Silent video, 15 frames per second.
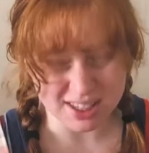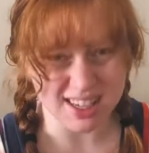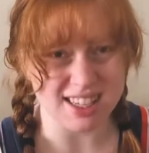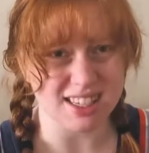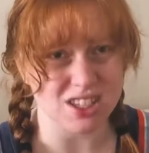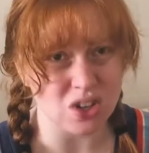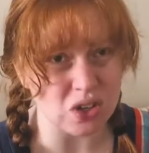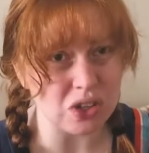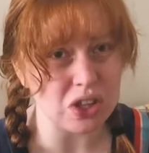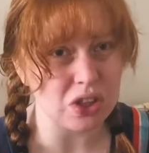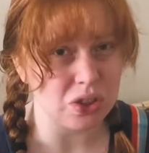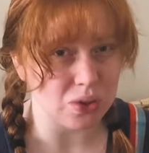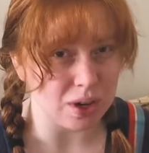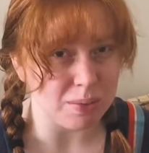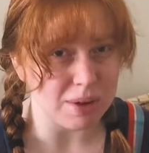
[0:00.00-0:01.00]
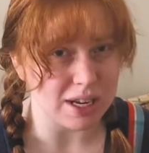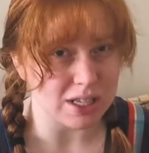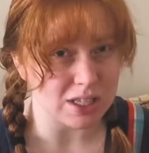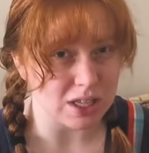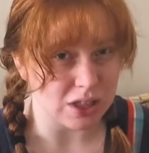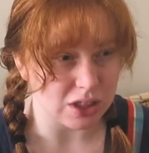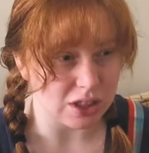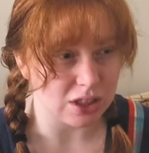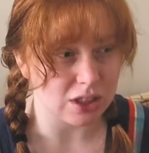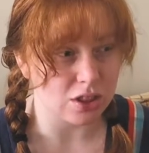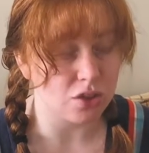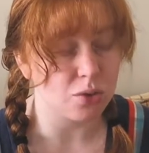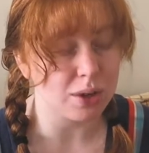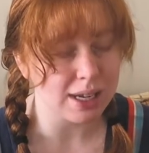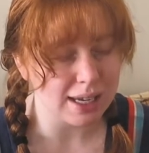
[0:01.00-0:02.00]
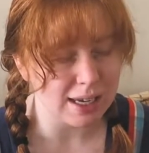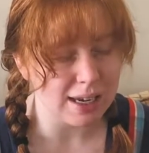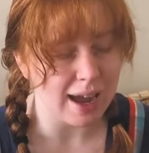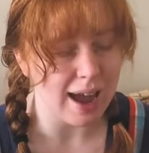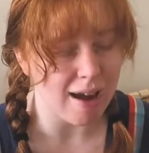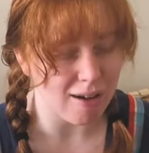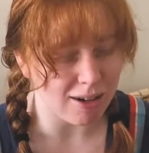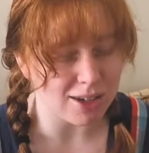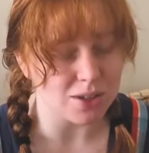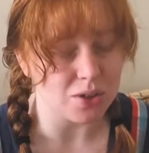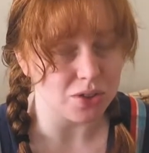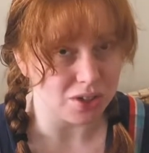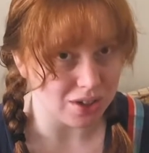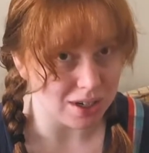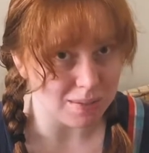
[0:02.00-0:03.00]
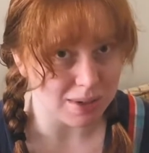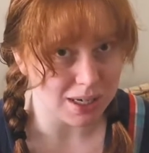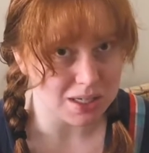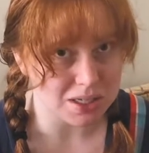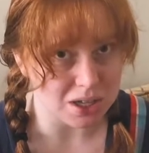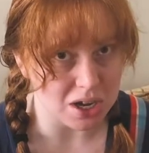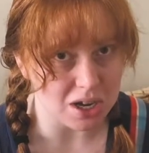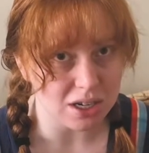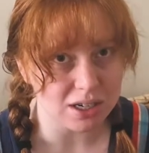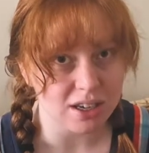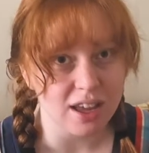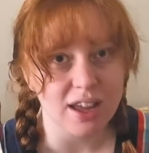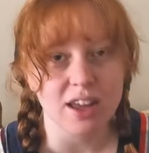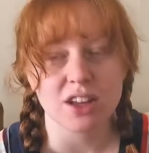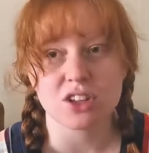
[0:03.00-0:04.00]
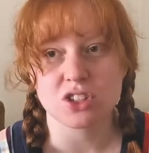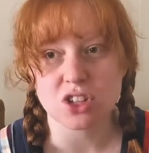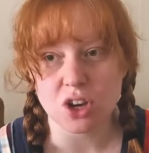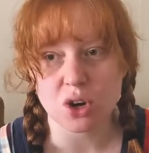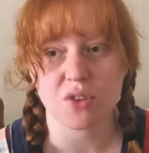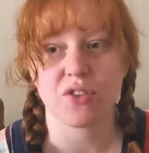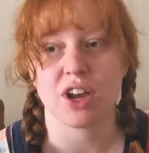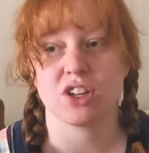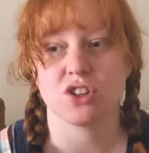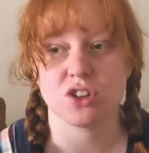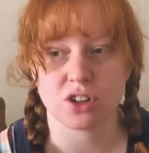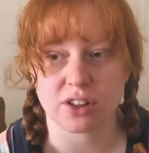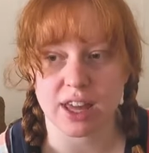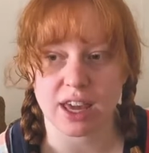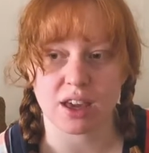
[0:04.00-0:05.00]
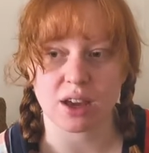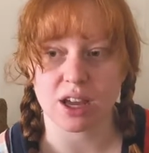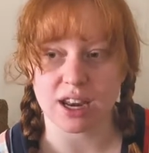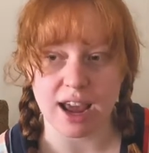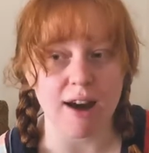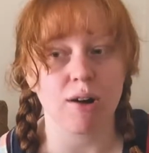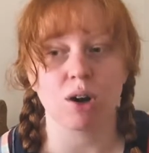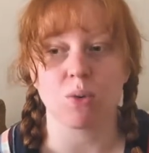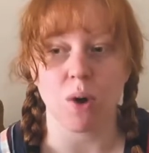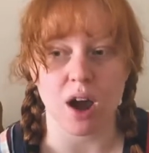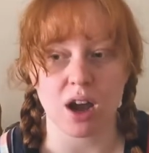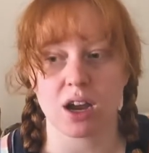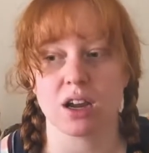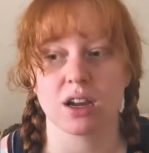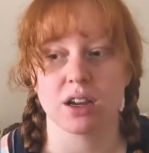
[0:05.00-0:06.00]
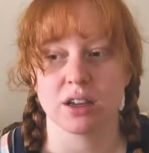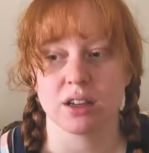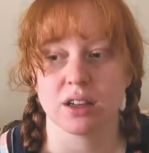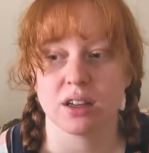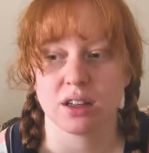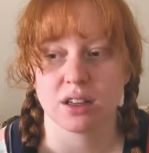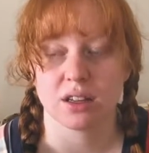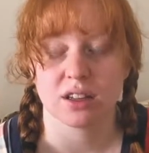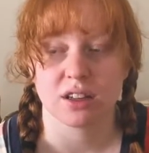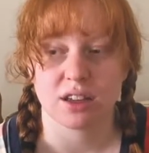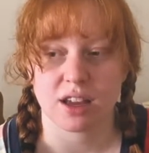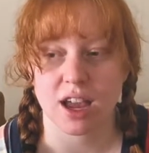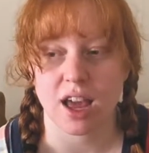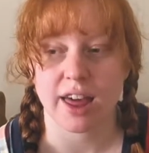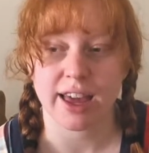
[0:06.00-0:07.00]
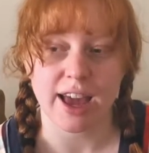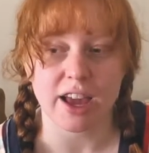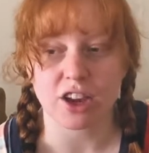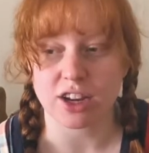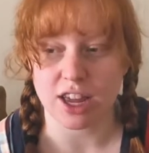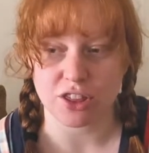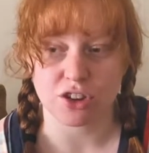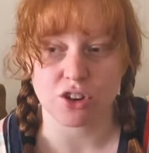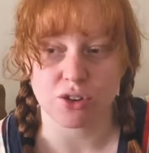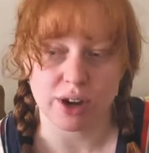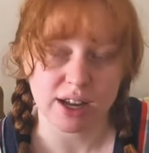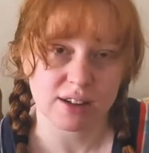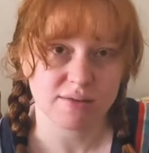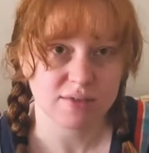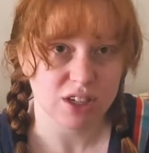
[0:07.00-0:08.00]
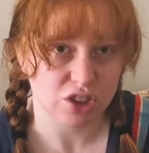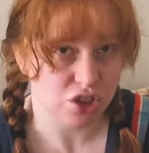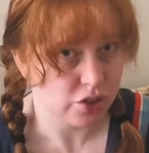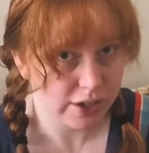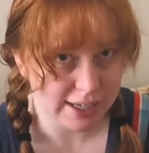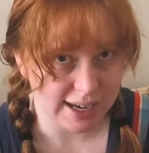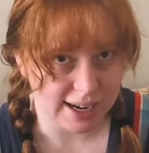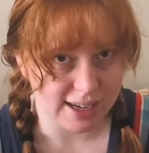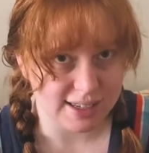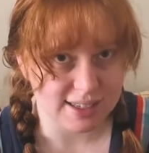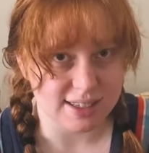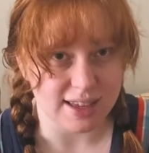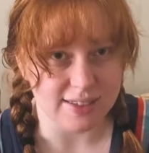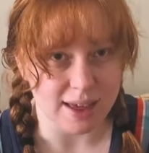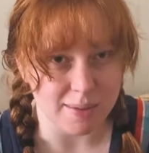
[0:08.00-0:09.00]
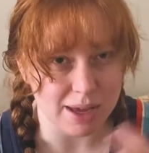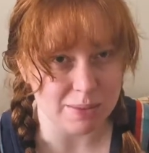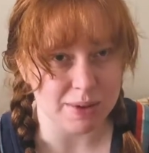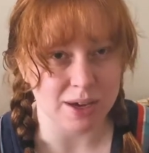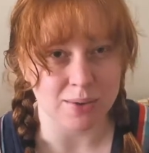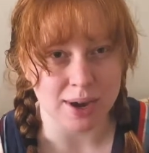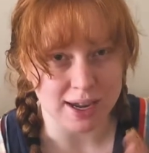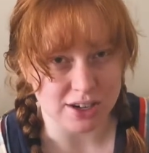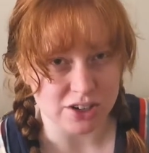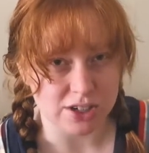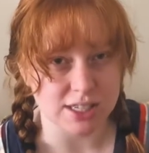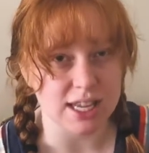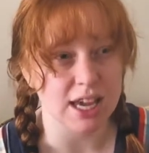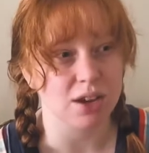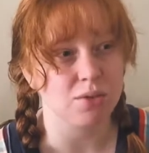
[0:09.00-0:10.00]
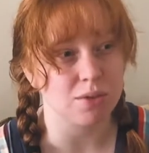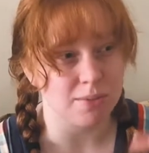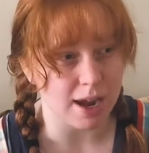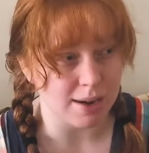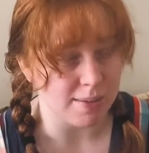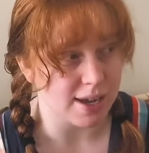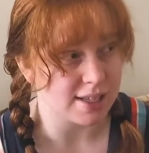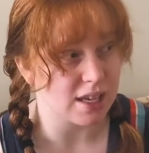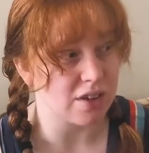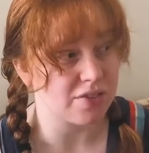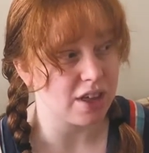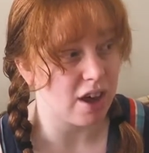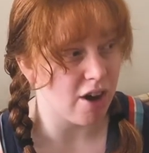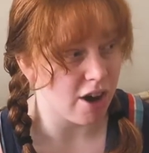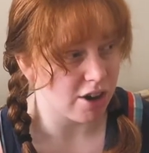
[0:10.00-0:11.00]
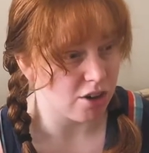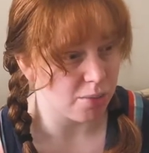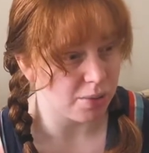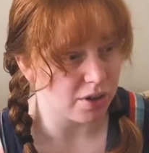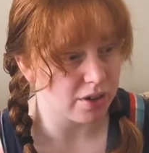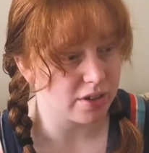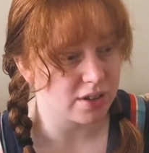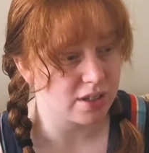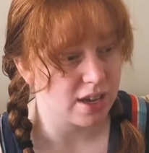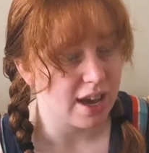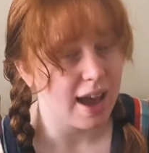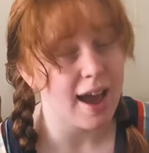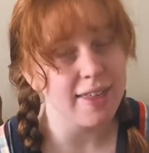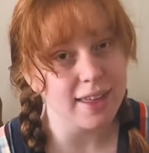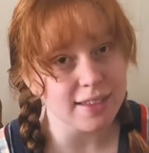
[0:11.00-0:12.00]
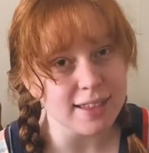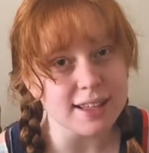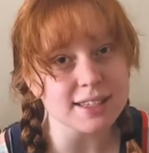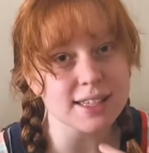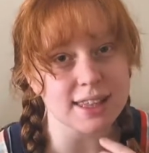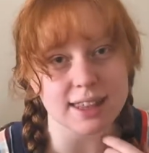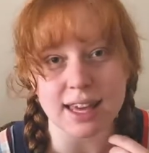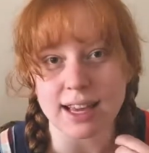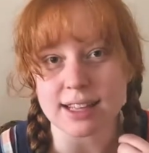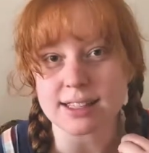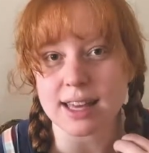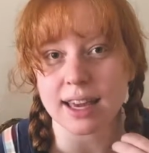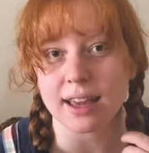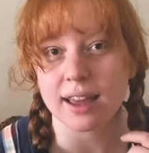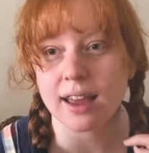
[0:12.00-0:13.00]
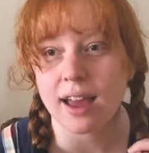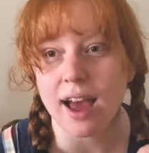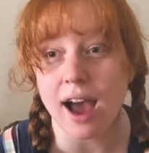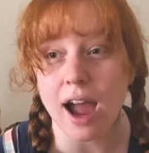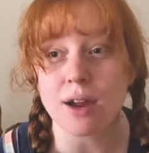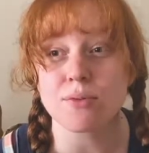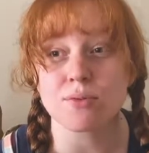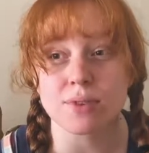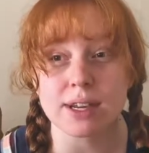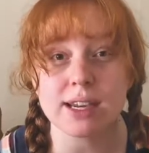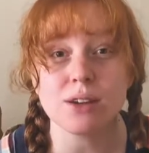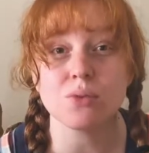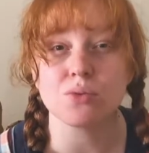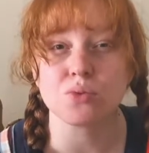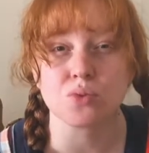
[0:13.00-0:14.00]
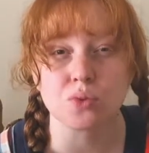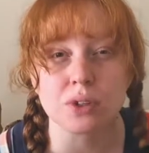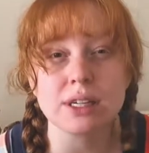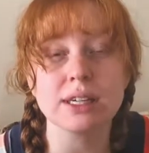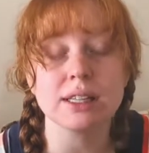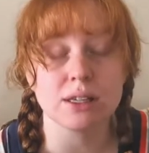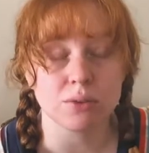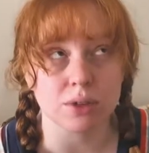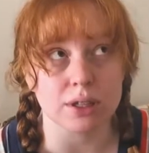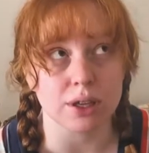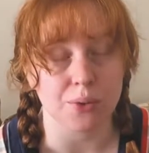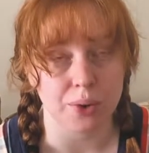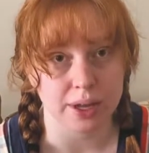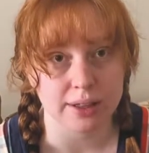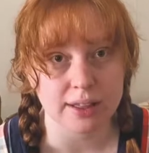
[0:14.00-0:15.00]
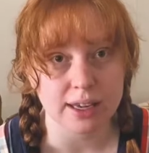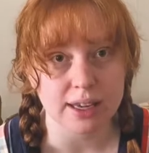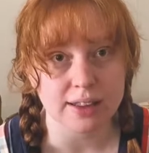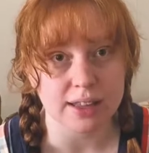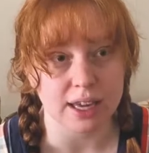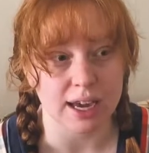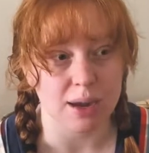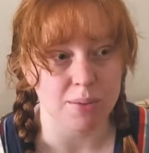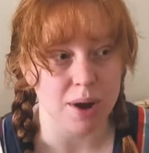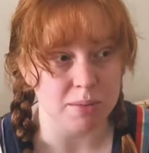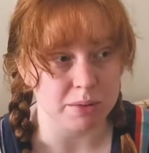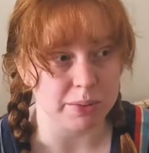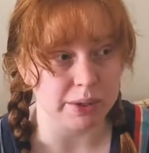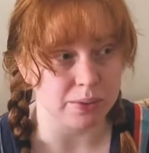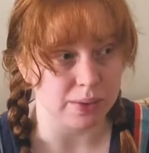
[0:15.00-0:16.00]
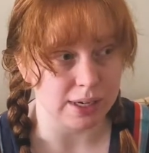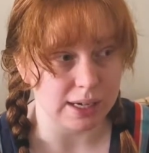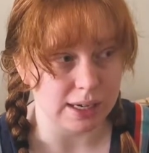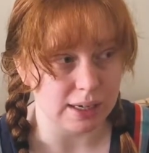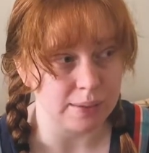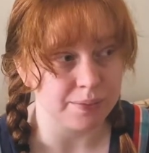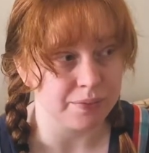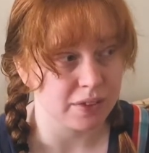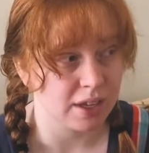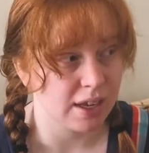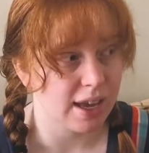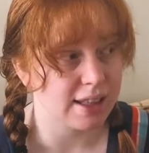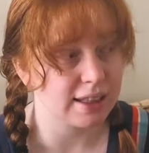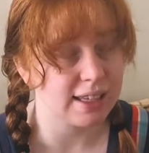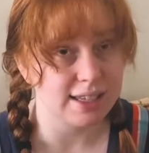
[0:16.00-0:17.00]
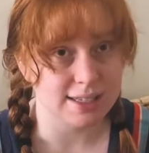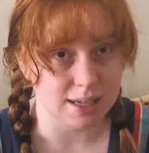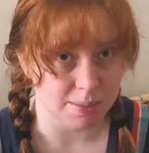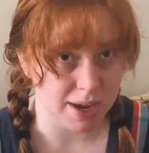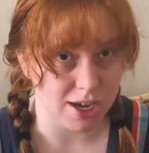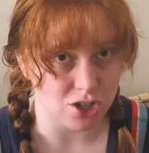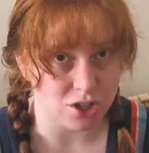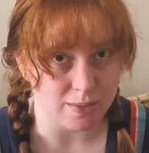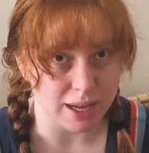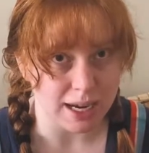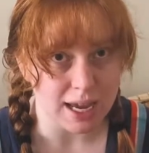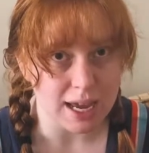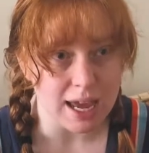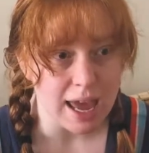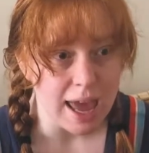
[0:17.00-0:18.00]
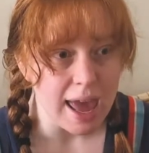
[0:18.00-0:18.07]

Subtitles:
because it's only 3 hours and 30 minutes long. So if I took like an hour walk, like I could get through it in 3 days, and that might be a way to just like remind myself that audiobooks, I think that's the thing, is like I read really, really quickly. Like I probably read at least a page a minute.